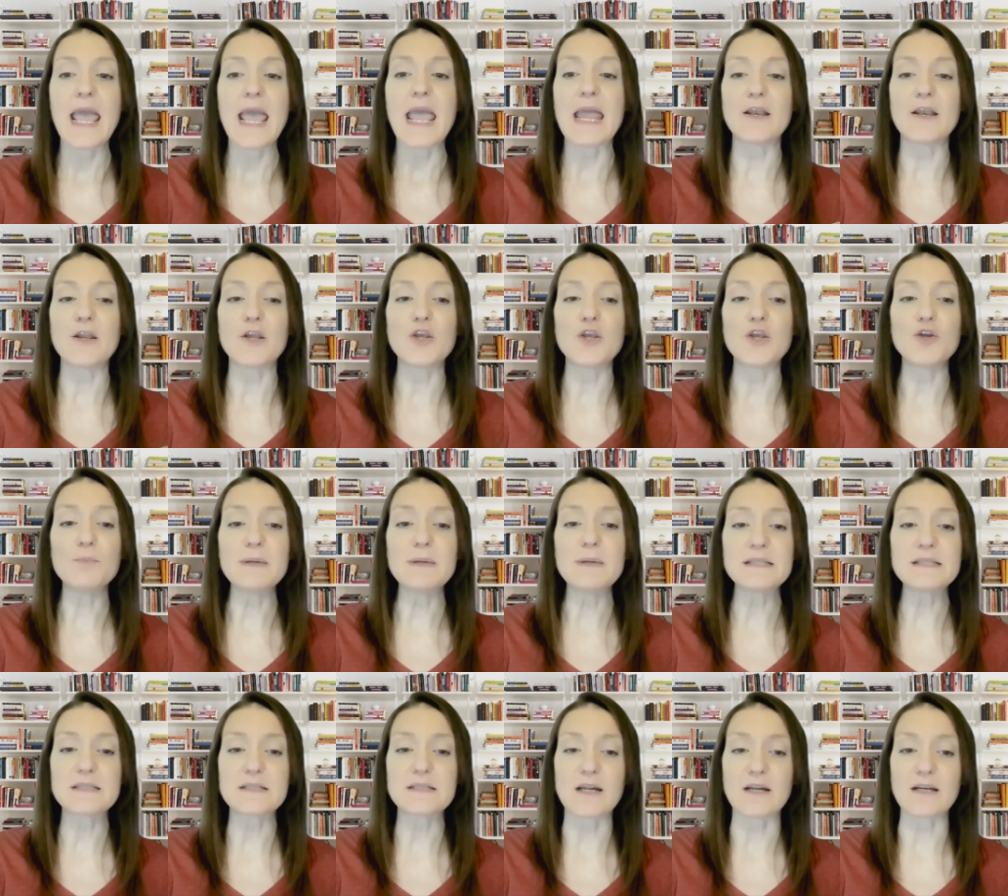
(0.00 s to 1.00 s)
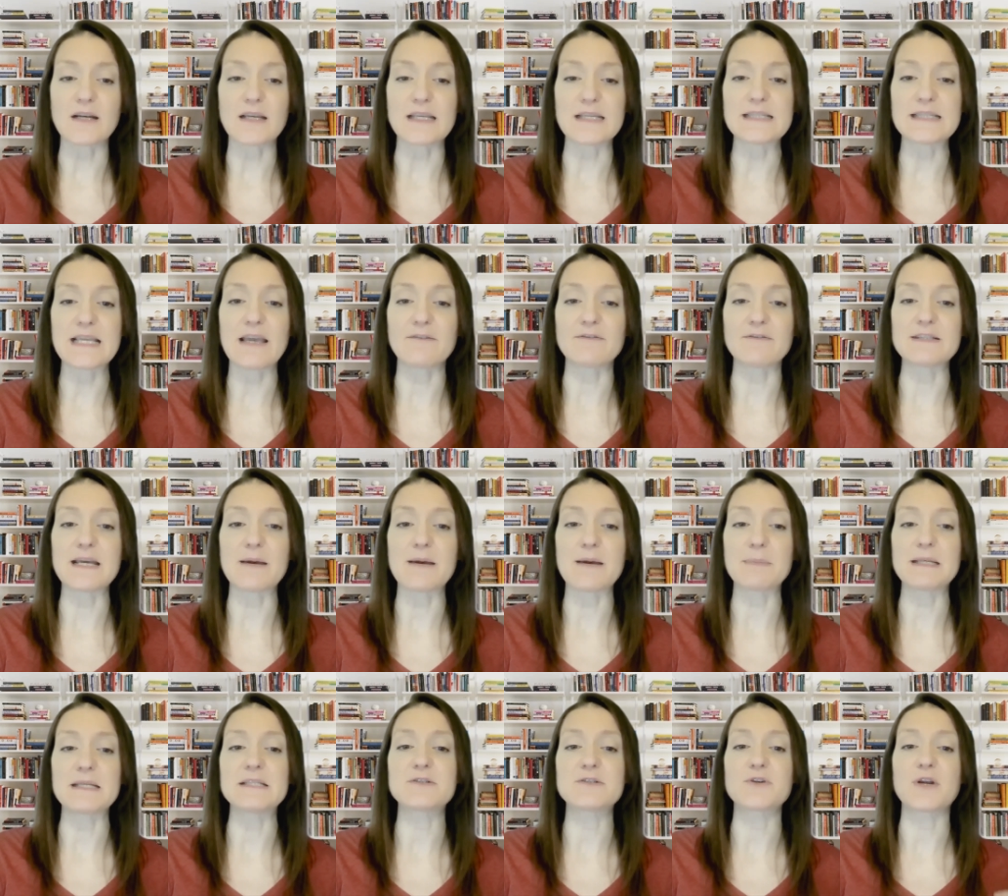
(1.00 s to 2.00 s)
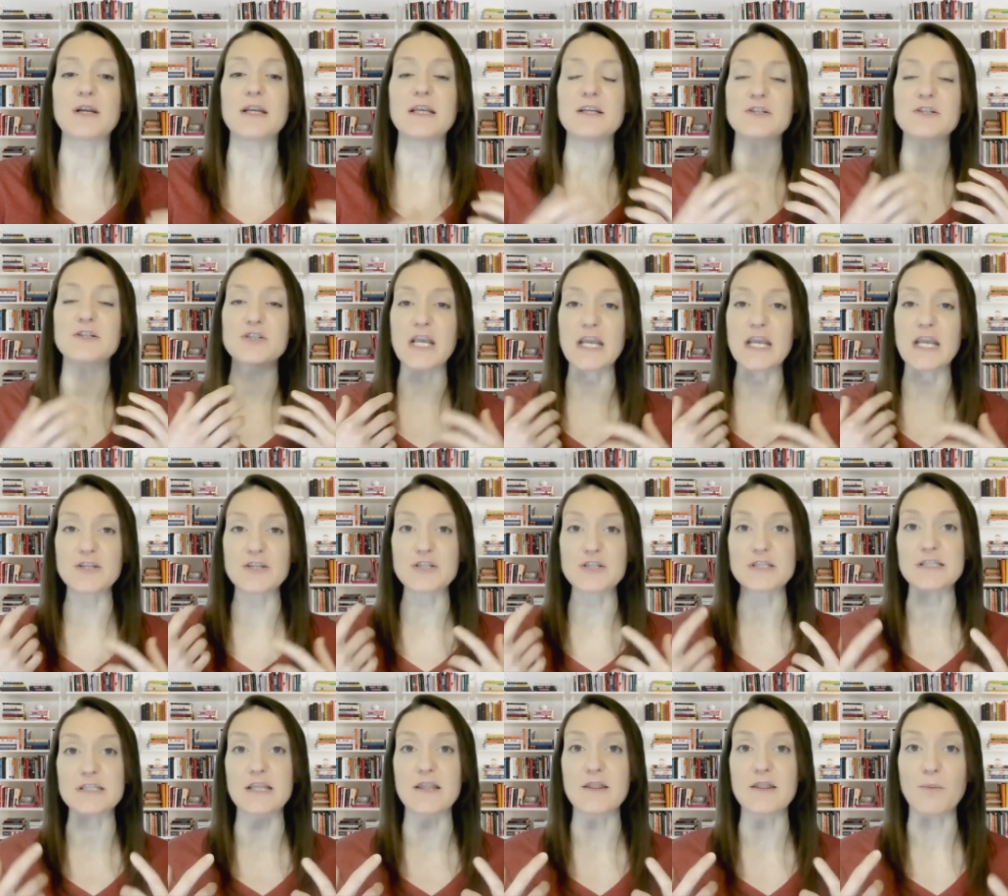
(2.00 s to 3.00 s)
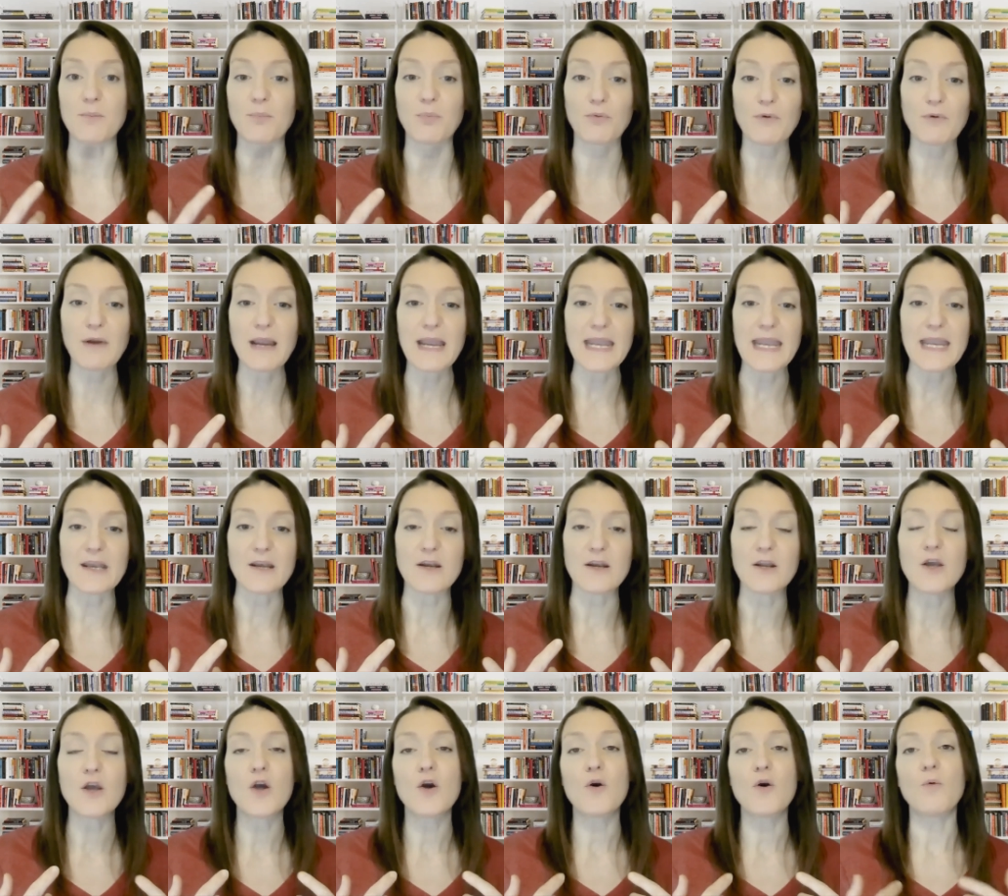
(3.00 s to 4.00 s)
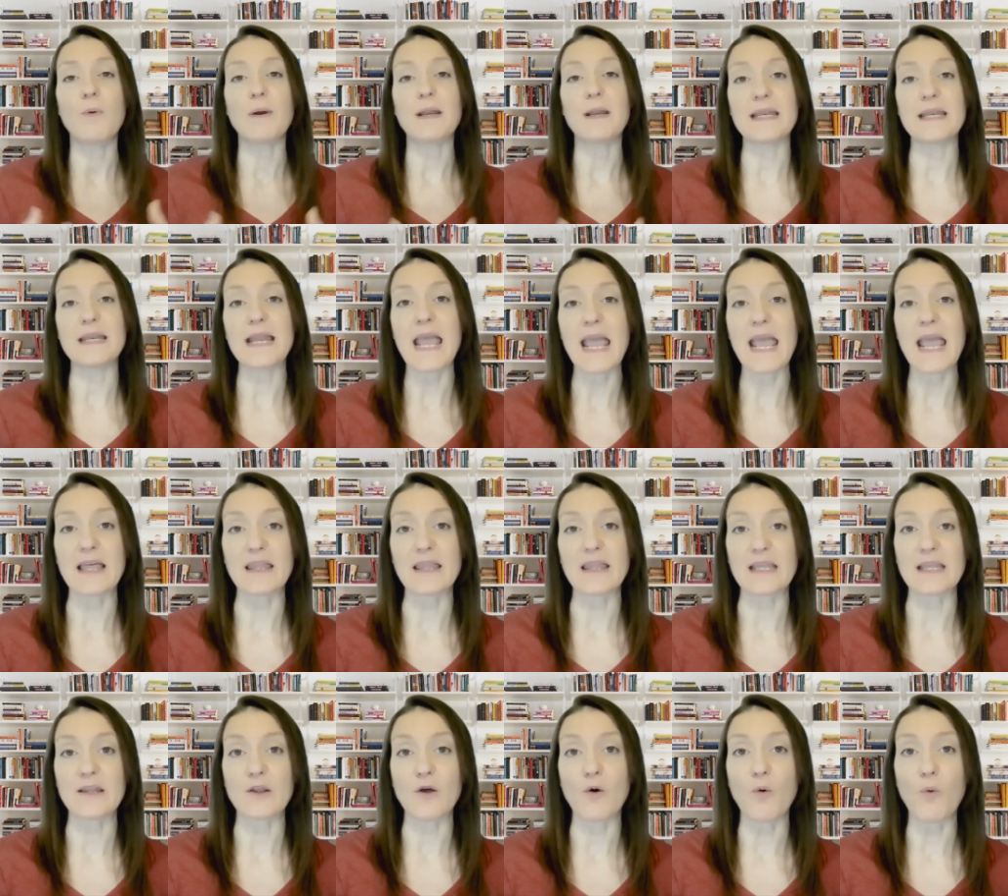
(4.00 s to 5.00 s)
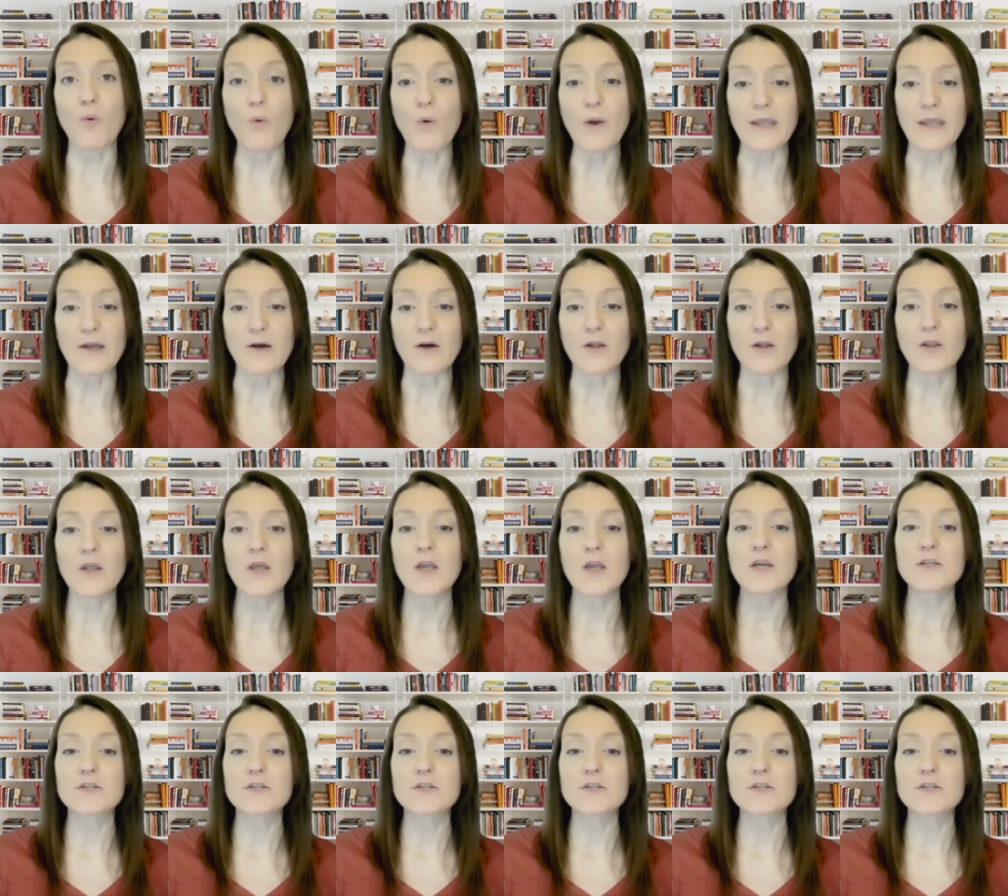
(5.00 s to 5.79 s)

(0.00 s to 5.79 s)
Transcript: And human studies have demonstrated changes in the brain when inhaling the oil.